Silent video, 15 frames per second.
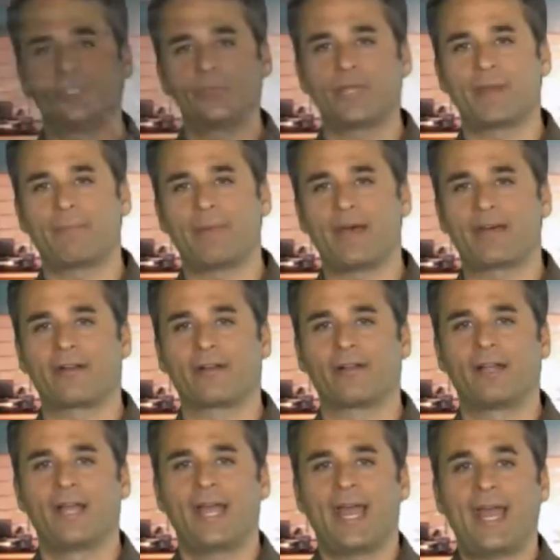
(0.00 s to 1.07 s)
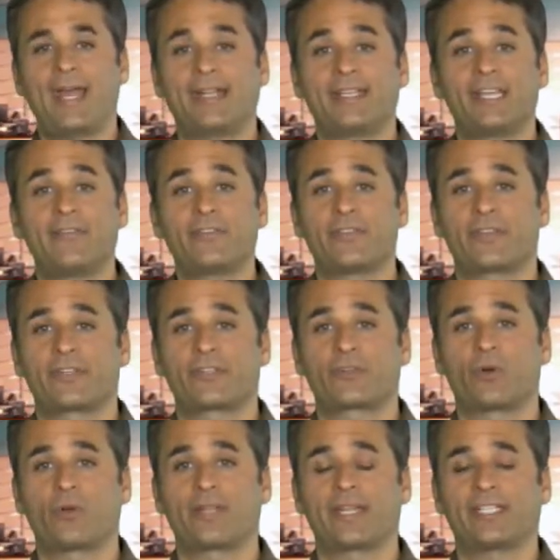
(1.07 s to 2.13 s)
you get better and gives you the
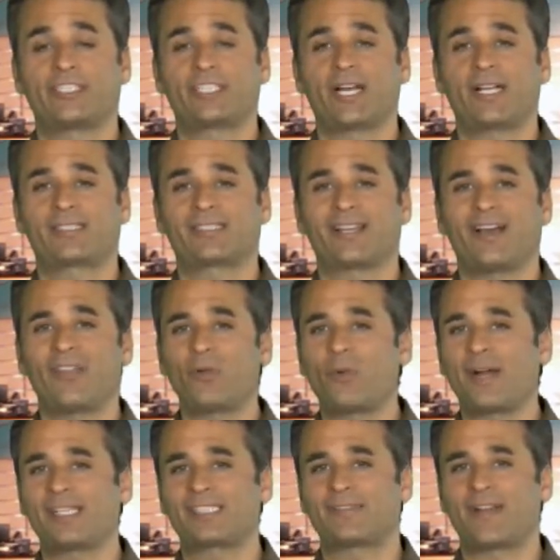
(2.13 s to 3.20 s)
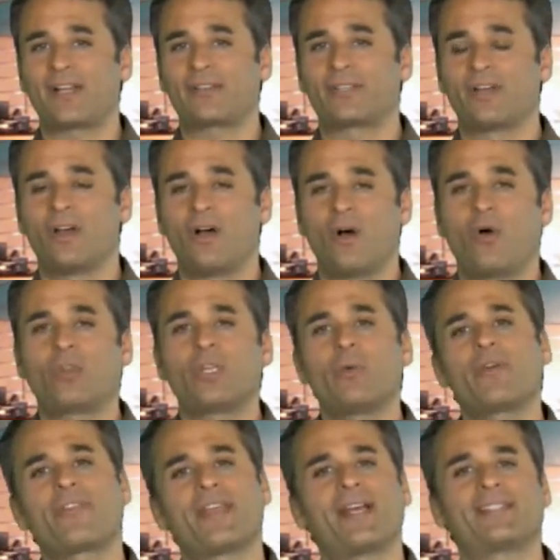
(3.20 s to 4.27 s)
control to get shots otherwise found only with an